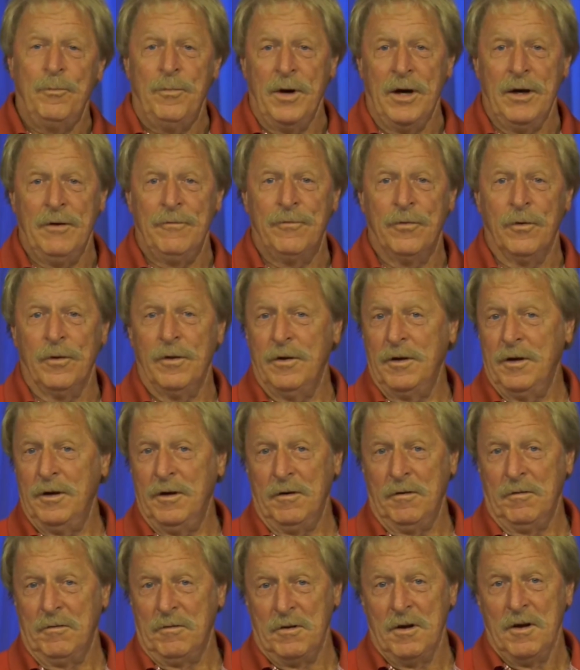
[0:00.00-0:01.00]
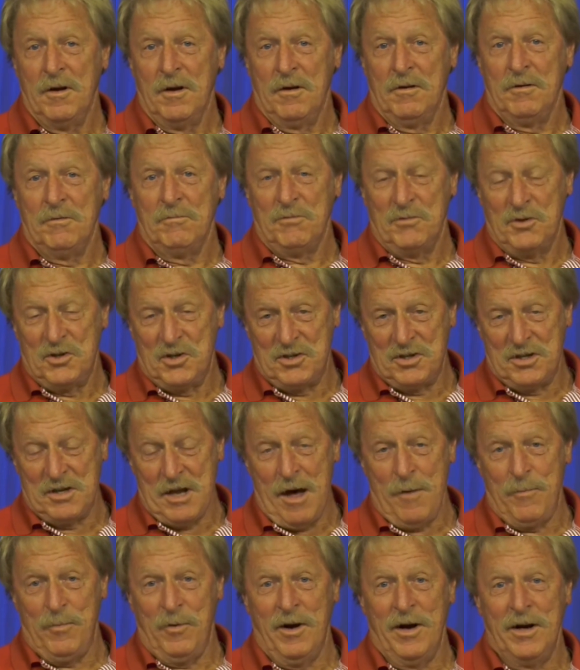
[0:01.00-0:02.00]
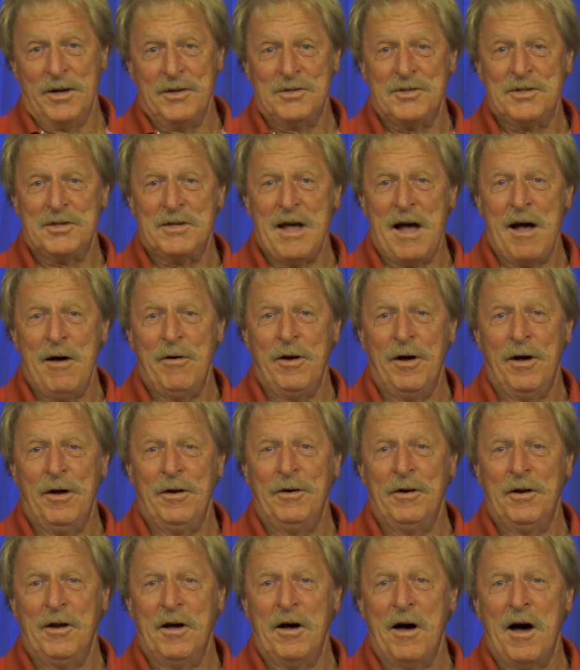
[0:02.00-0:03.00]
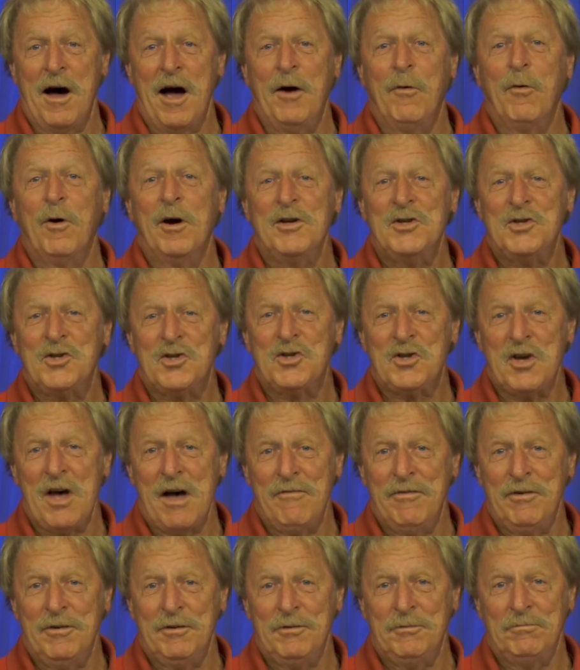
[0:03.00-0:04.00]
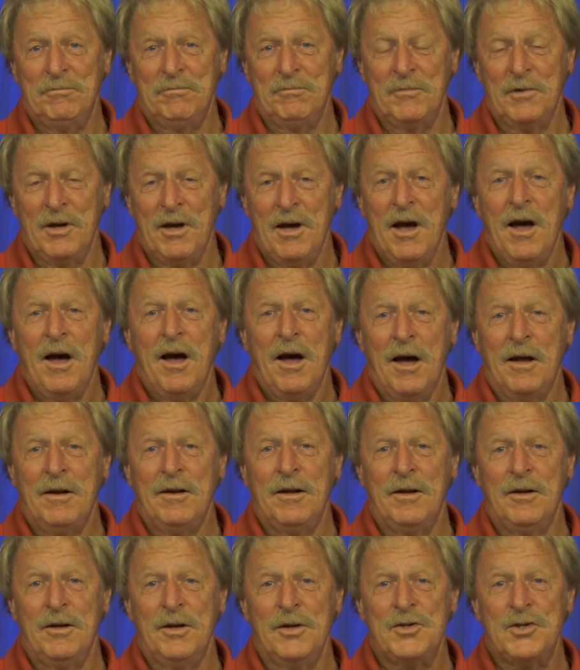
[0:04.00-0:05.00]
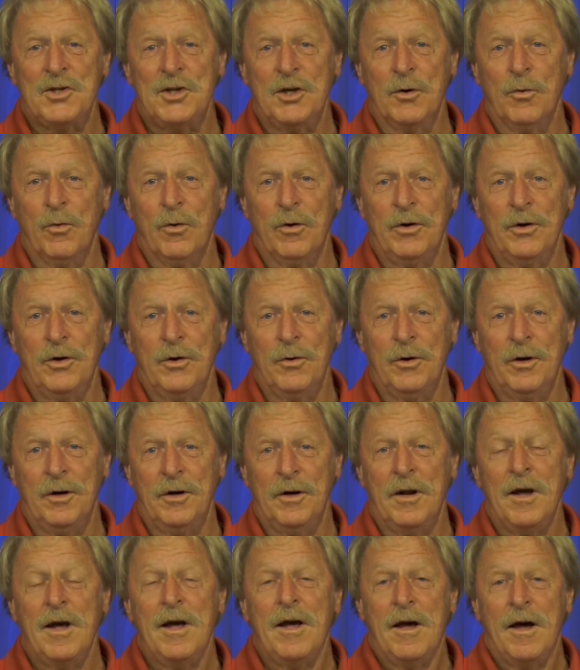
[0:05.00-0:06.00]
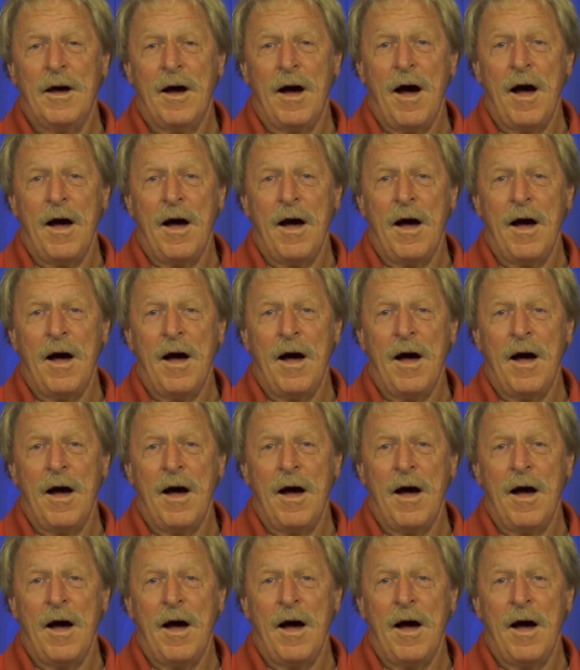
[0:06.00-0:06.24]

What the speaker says: paid for the stoplights down on Highway 7, and then this year we're doing